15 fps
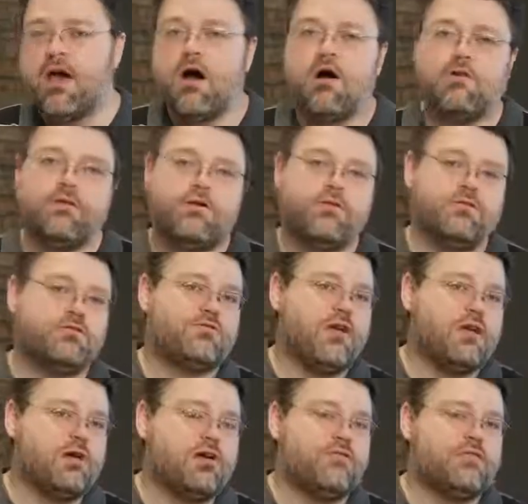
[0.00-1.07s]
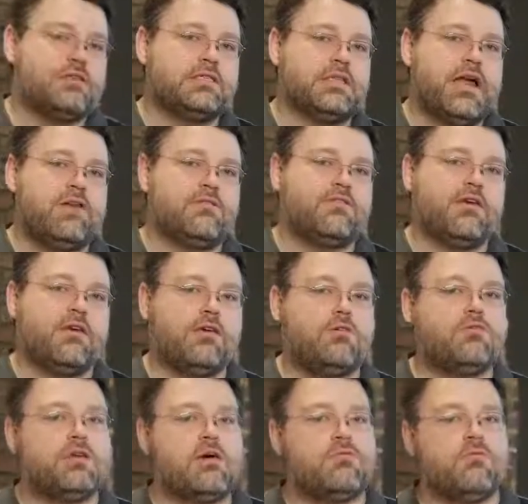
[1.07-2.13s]
Although the trade-off is that I would say
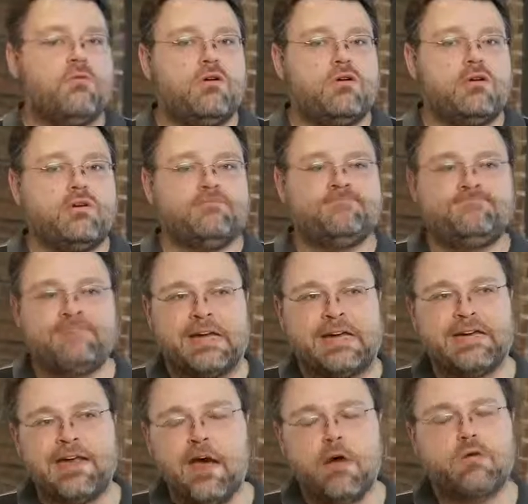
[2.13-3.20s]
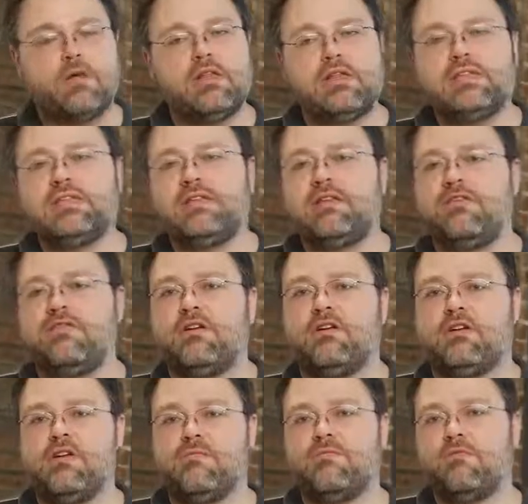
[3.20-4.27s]
Q depth one not really
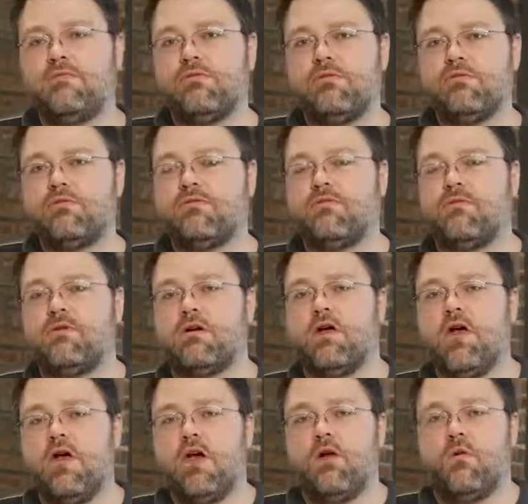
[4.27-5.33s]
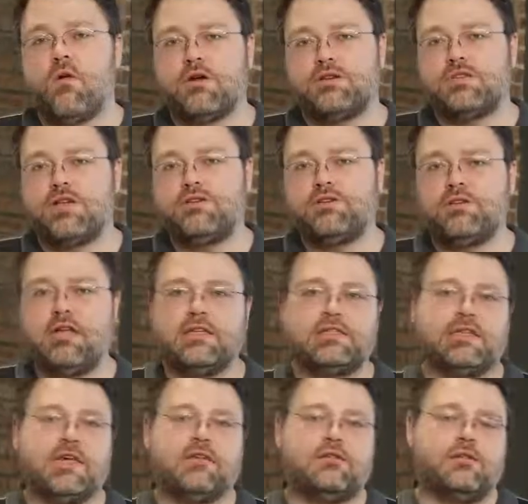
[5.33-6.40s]
significantly improved for workstation and
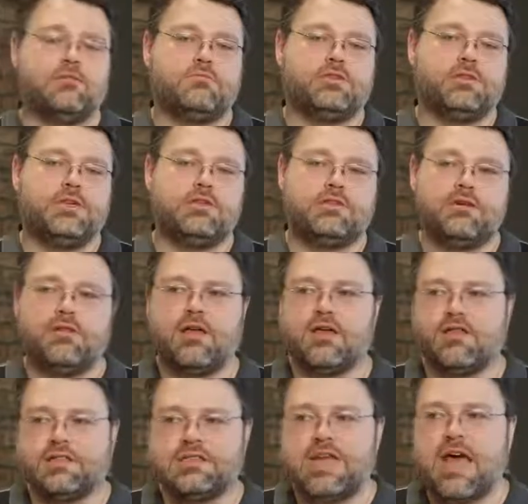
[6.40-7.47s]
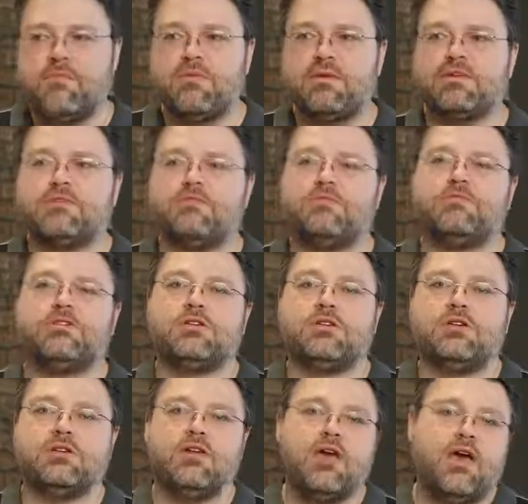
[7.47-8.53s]
standalone machines. So like the snappiness of the
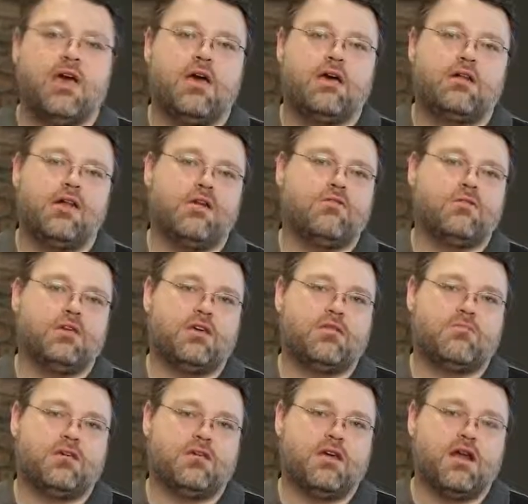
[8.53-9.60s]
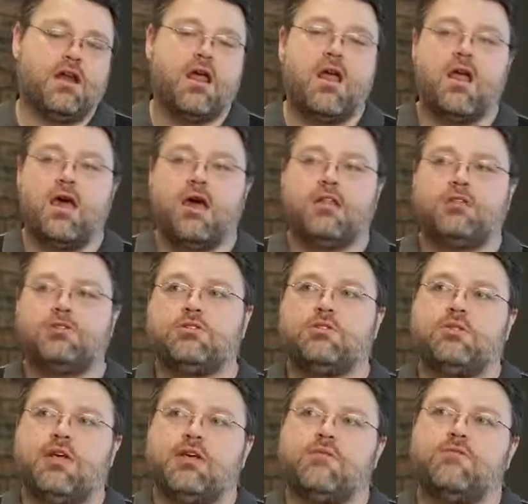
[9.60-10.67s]
machine not really going to be there. Unless you're
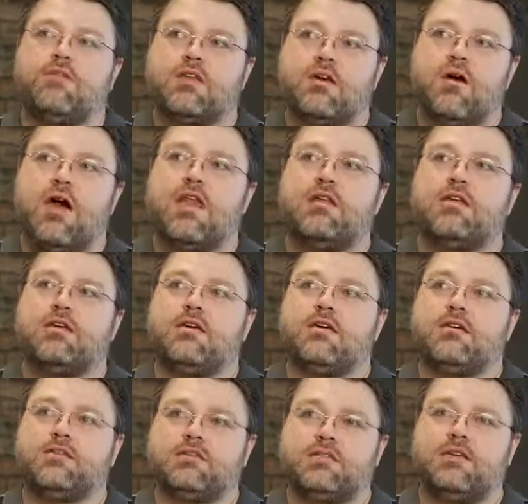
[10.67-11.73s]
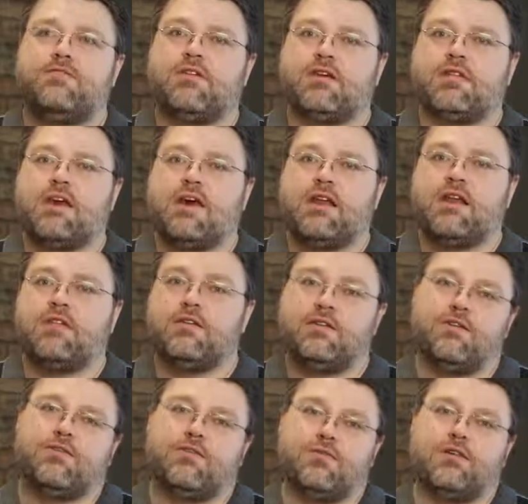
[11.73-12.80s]
doing like video editing and stuff like that, and
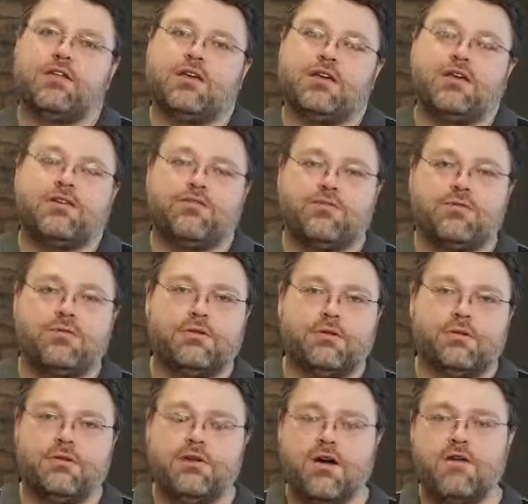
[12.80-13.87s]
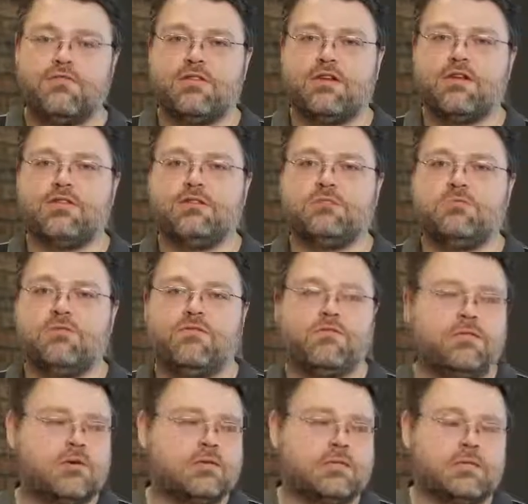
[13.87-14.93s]
then you're really going to drool over the increased
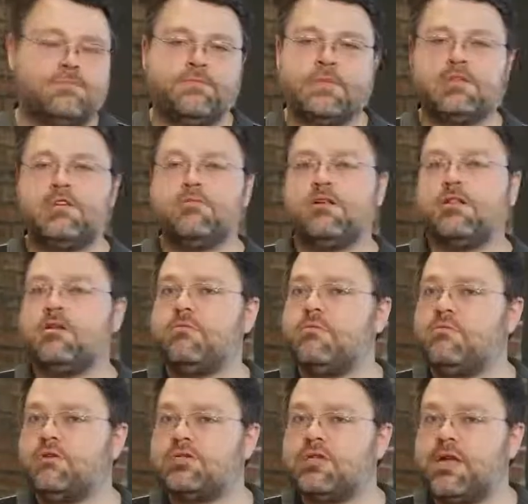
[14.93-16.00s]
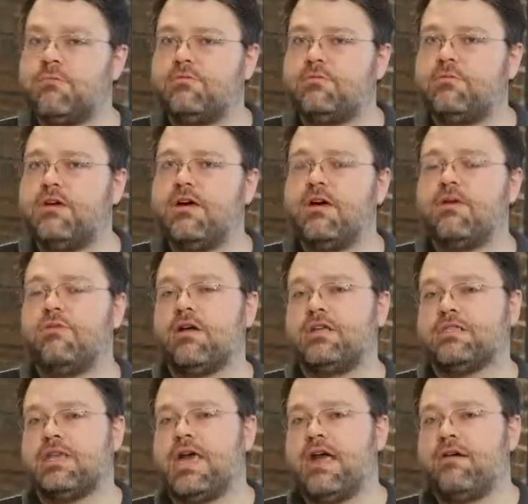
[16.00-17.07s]
performance. It's going to be a little bit more stable
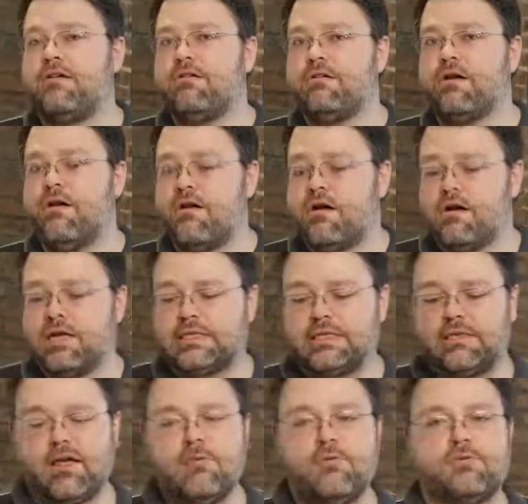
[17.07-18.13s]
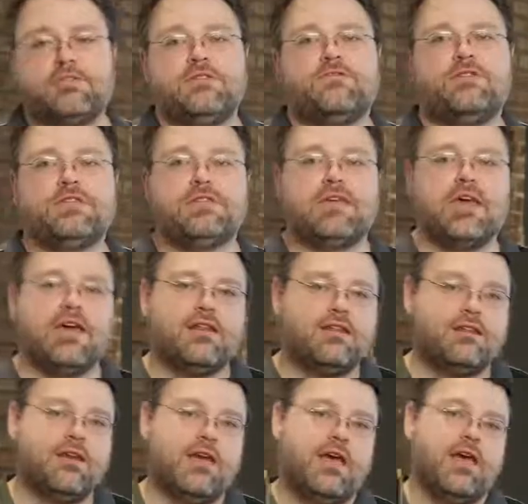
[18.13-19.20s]
because the carrier card is a lot more
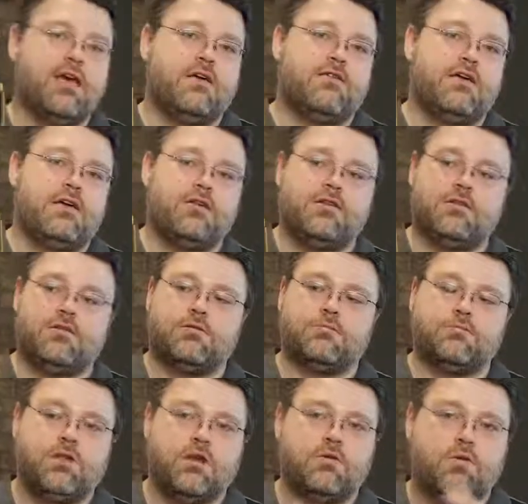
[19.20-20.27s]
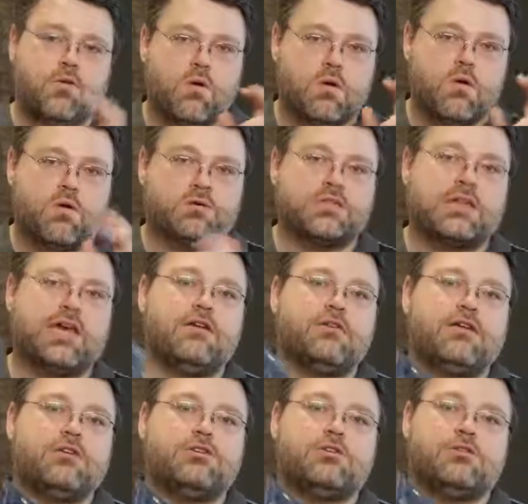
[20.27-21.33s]
sophisticated than your, you know, quote unquote
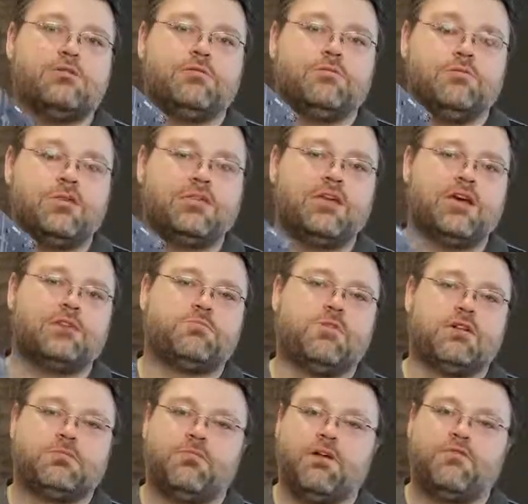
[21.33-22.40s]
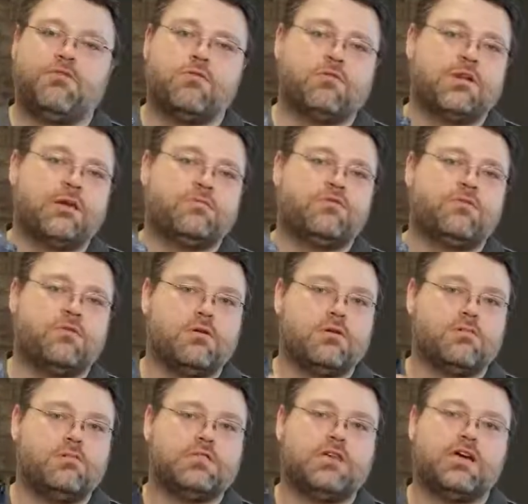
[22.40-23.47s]
standard issue PCI Express by four by four
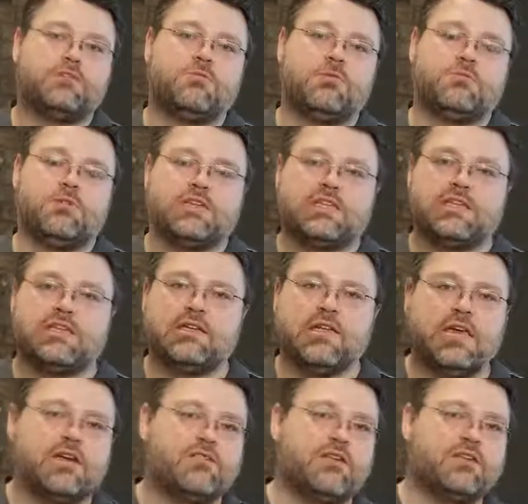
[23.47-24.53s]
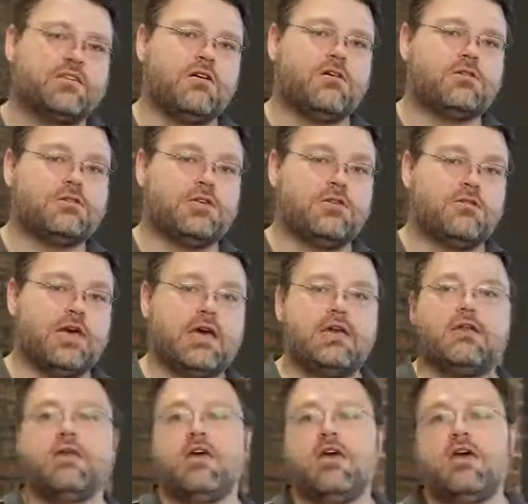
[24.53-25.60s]
to PCI Express by sixteen interface cards like you
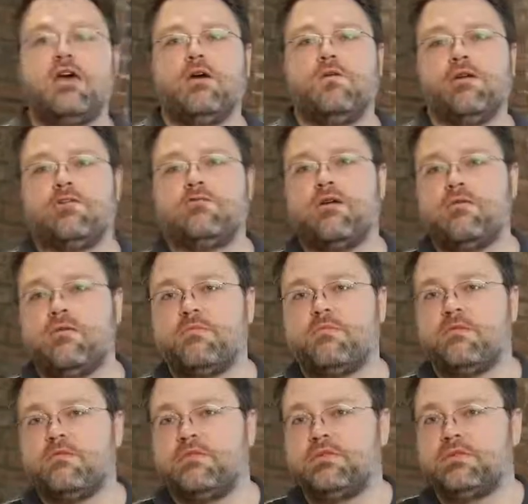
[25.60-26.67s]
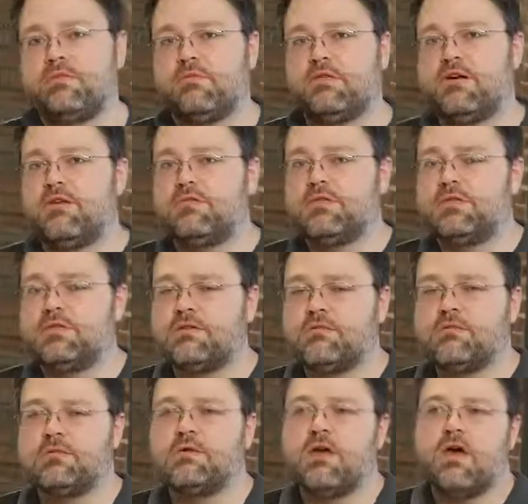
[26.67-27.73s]
get with Threadripper and some of the other
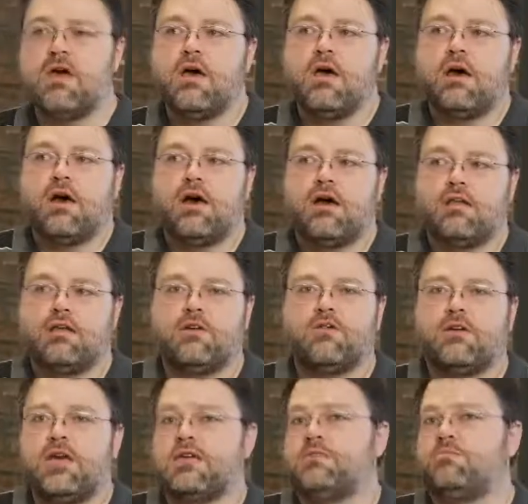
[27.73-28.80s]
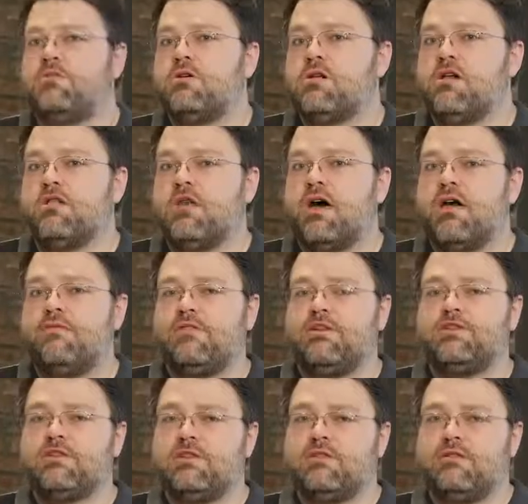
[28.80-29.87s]
systems. Uh, Liqid has put a lot of
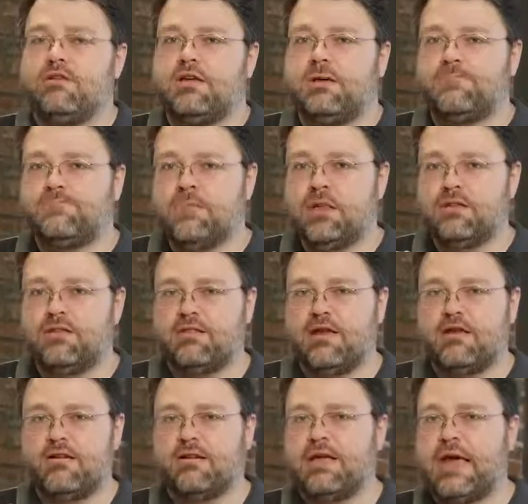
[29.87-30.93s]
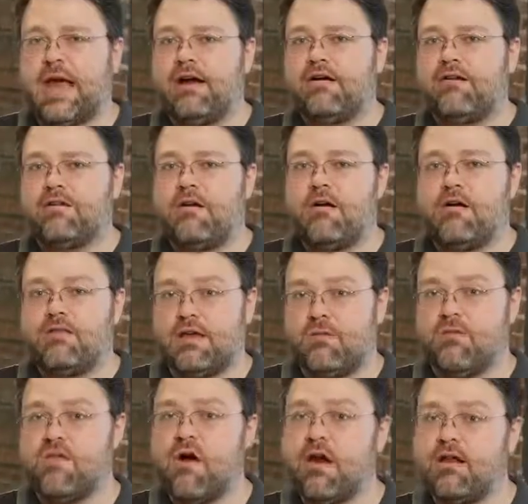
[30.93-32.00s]
engineering into their carrier card, their
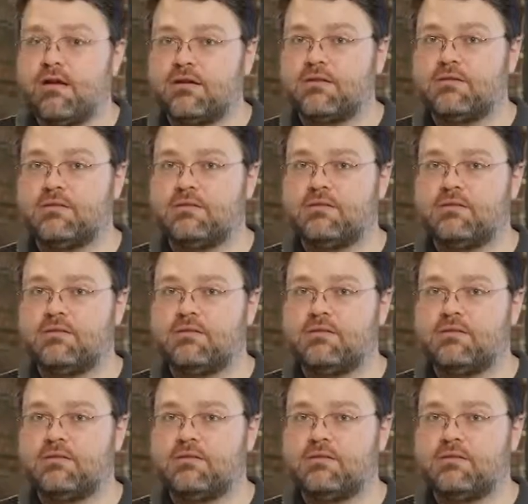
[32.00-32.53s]
product.